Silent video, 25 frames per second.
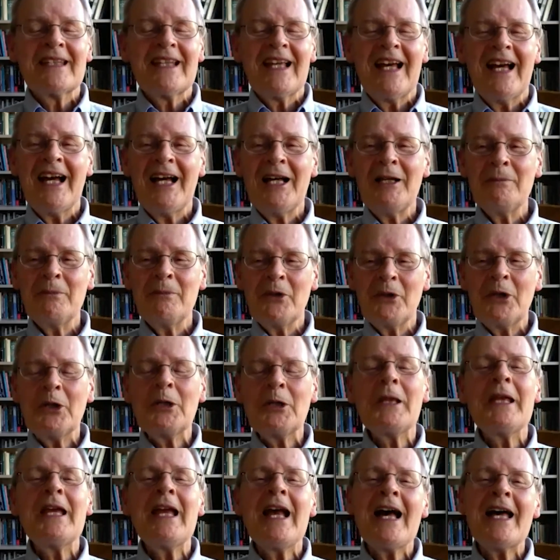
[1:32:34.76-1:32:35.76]
um,
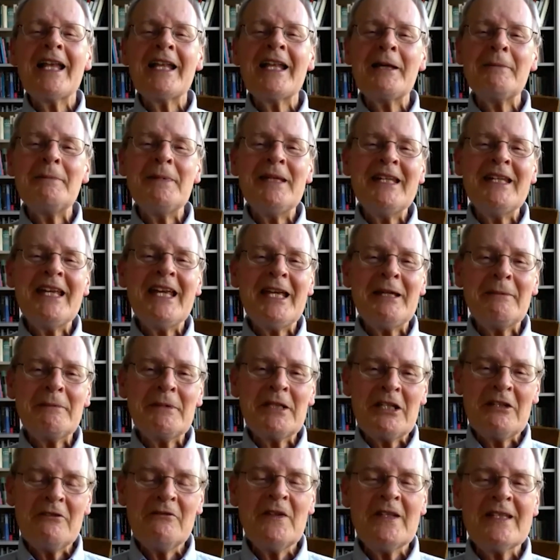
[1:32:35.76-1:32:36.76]
early on, I became
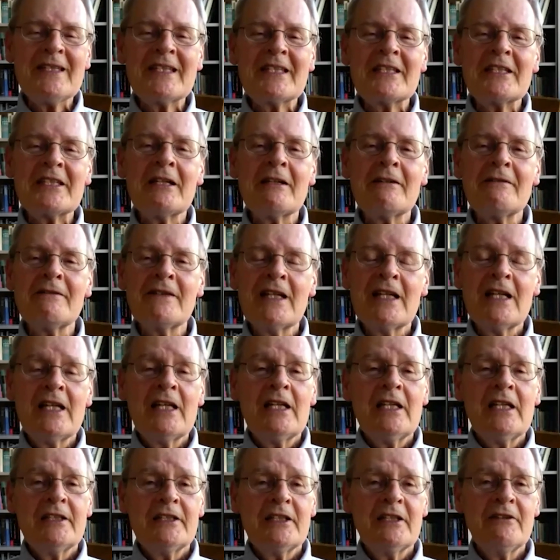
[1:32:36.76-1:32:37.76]
convinced of
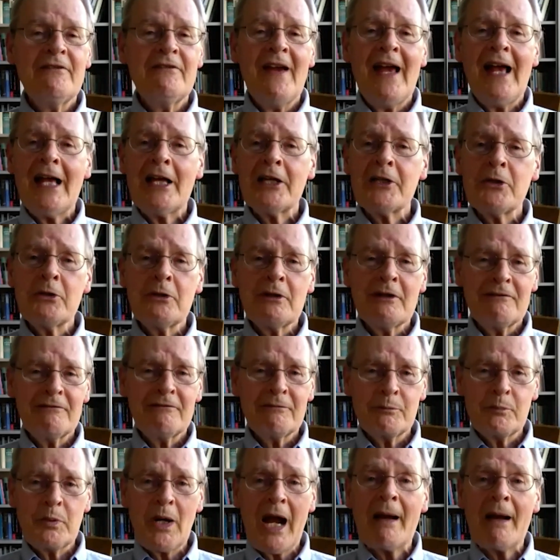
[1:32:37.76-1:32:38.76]
the value
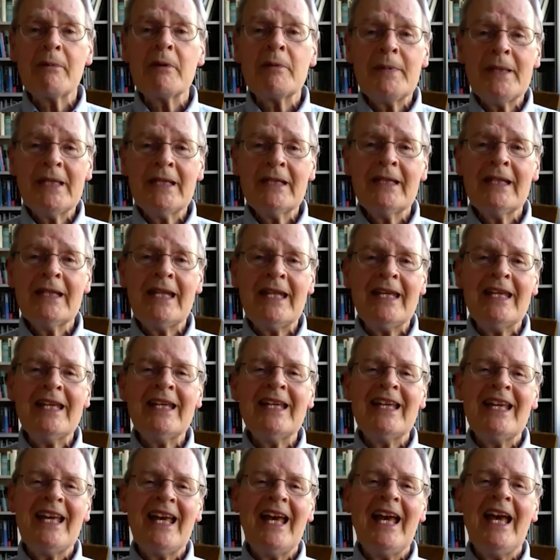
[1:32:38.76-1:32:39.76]
of probability
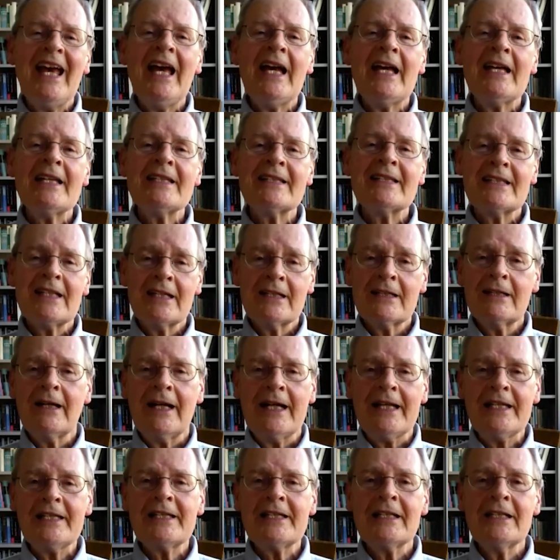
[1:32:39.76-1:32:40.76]
as a
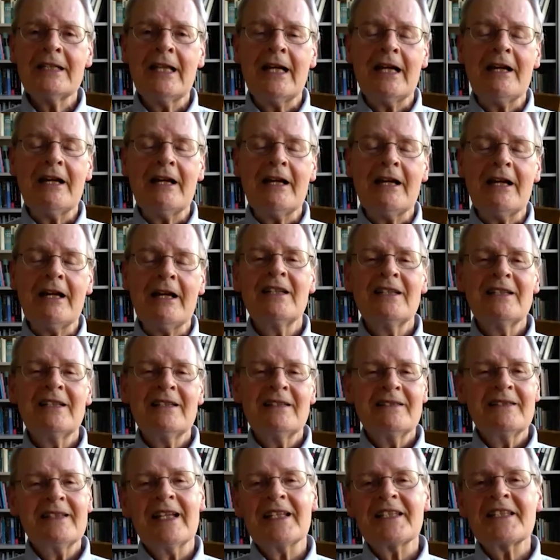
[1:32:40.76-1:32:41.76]
guide to life.
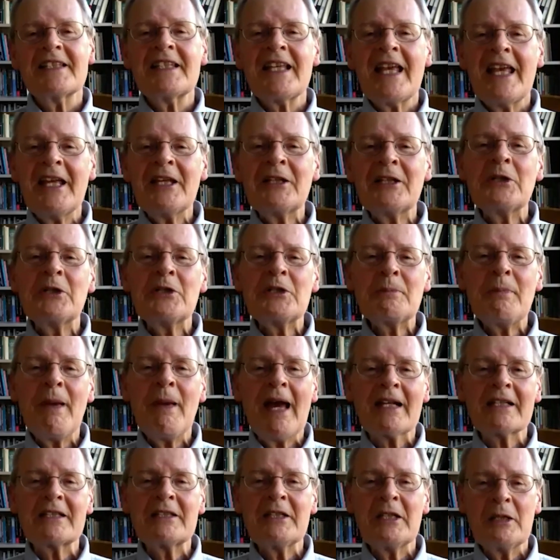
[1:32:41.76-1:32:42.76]
That saying goes
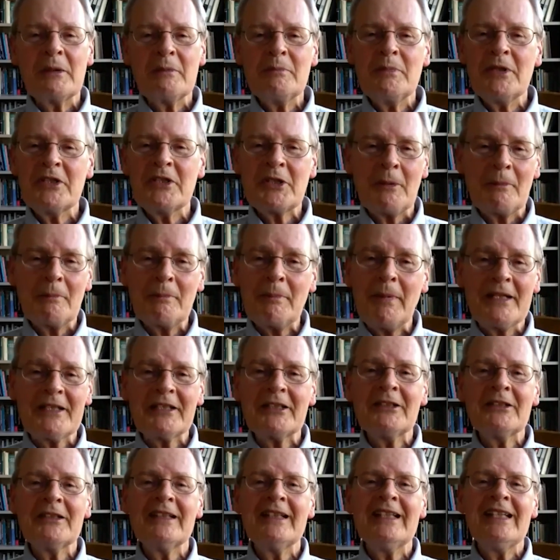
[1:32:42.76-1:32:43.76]
back to Bishop
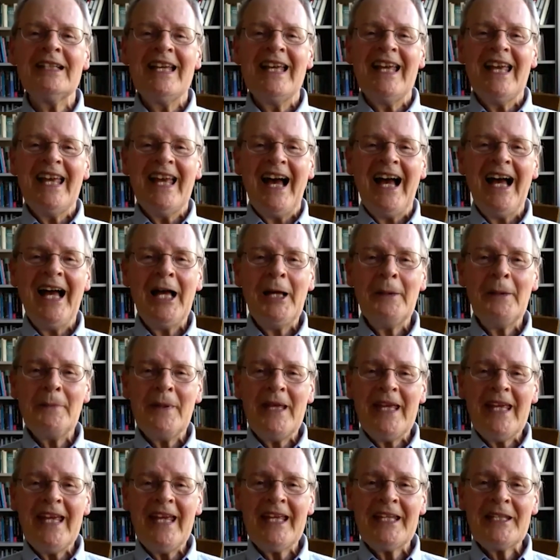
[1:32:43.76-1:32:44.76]
Butler. Um,
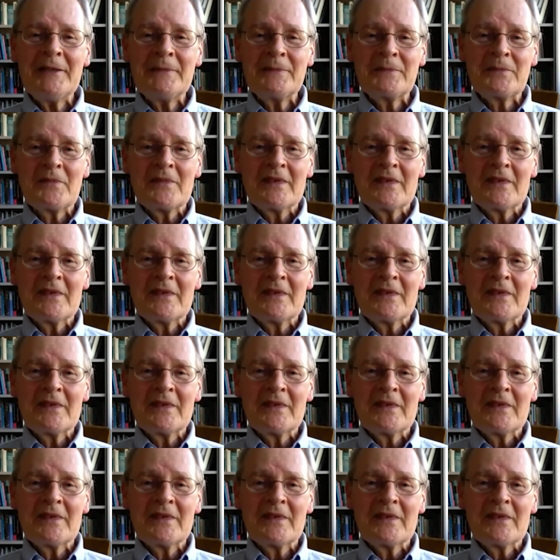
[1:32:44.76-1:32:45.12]
and